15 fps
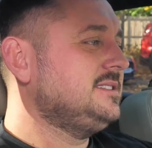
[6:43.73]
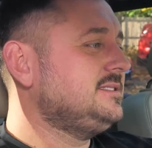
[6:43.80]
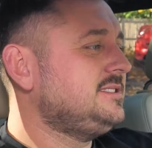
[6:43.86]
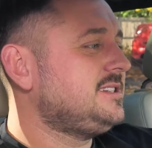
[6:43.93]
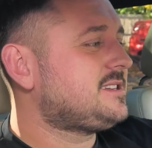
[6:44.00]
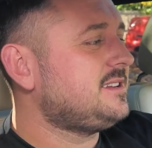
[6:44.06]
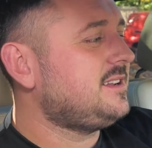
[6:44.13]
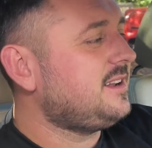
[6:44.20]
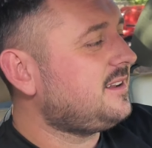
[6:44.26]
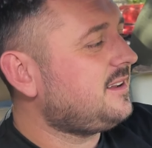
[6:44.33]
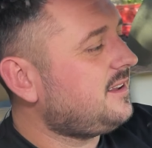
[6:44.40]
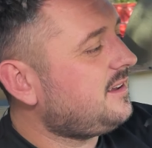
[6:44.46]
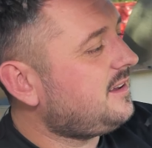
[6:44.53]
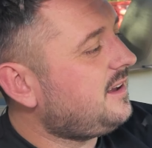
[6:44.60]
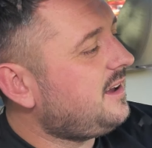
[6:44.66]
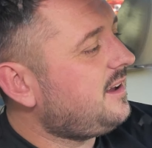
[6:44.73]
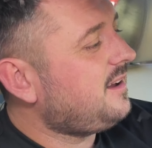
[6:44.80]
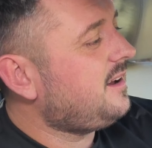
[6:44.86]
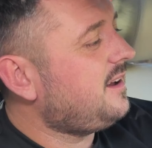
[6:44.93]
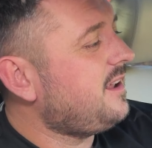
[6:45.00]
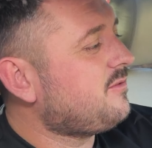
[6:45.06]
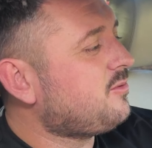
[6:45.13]
Listen.
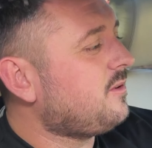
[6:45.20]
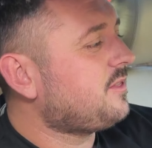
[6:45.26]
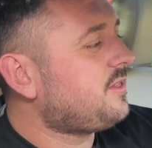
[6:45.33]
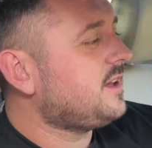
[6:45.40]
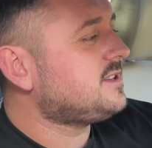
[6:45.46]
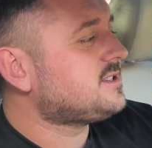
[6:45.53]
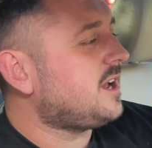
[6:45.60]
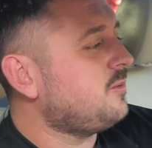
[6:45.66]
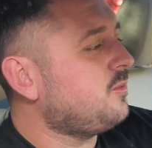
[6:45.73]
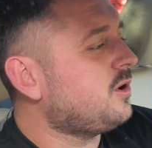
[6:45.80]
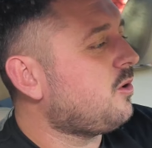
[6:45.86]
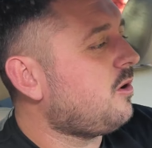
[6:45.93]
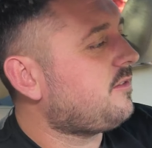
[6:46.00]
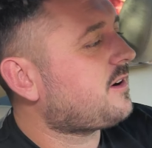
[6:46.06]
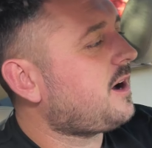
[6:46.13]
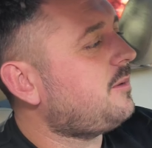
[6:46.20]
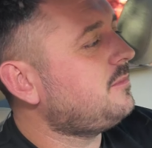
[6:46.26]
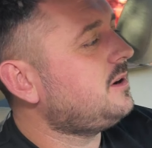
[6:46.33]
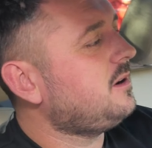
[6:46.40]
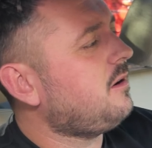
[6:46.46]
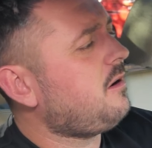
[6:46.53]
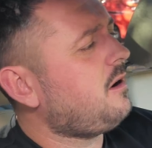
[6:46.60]
And everyone thinks like we go off camera
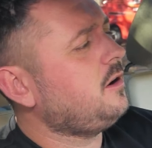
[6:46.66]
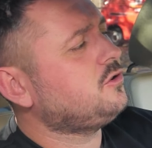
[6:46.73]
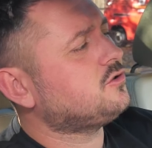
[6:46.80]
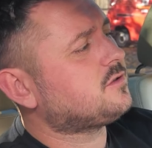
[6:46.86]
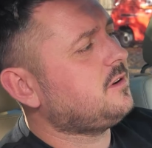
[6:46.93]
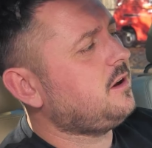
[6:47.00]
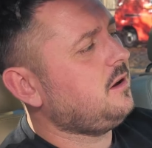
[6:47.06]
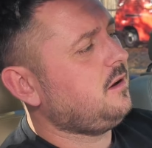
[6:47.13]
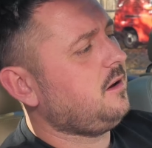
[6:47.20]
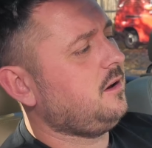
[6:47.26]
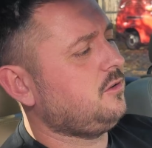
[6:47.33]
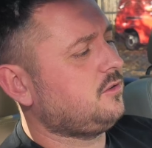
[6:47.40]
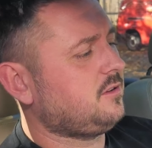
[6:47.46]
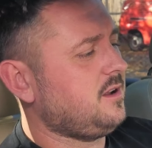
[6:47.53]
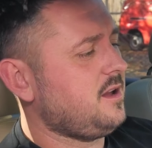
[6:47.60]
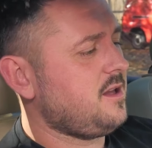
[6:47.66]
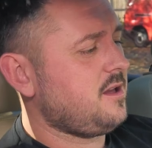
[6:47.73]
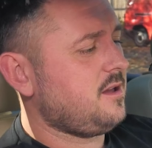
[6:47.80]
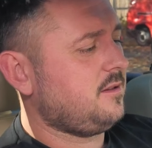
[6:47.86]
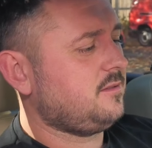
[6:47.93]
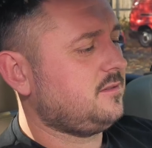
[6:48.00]
and oh, it doesn't eat it, it doesn't eat it.